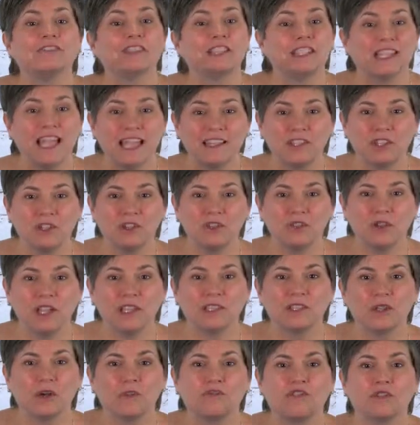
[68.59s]
less
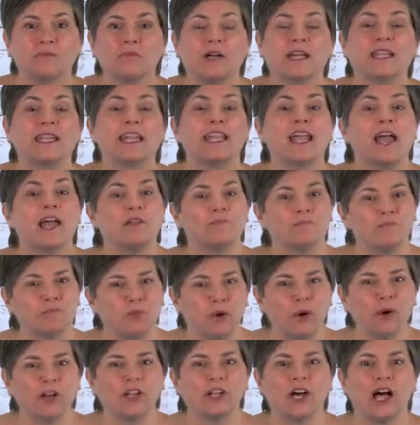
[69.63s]
stress over money and
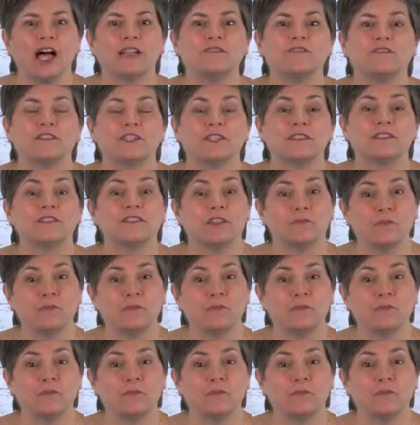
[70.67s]
more confidence